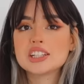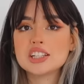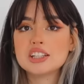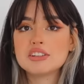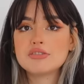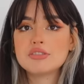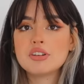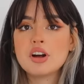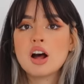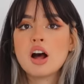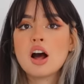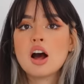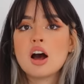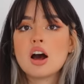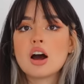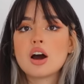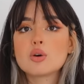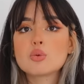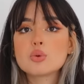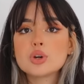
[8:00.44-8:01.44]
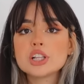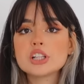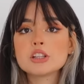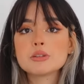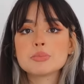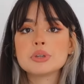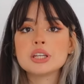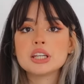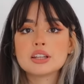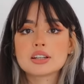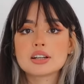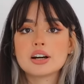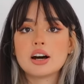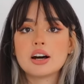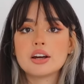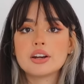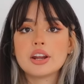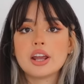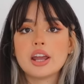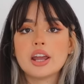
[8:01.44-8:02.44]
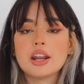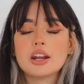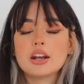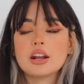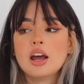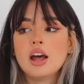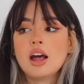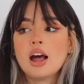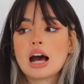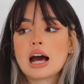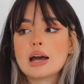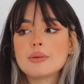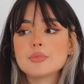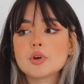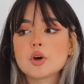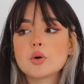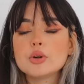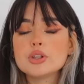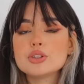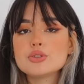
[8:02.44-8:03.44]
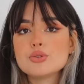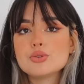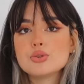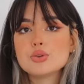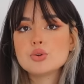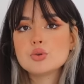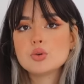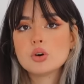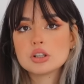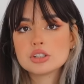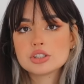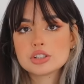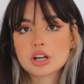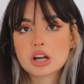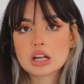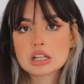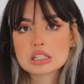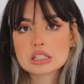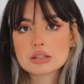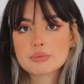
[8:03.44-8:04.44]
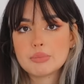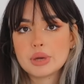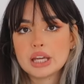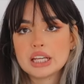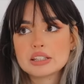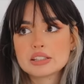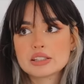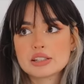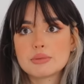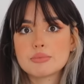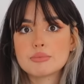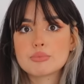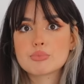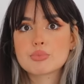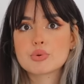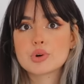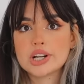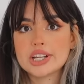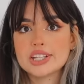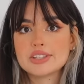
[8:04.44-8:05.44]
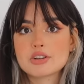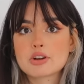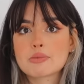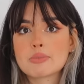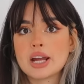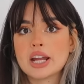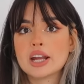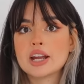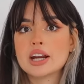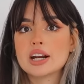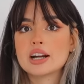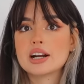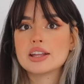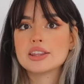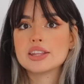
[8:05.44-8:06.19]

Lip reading: give a really big cut, and I'm going to just make some braids on my hair.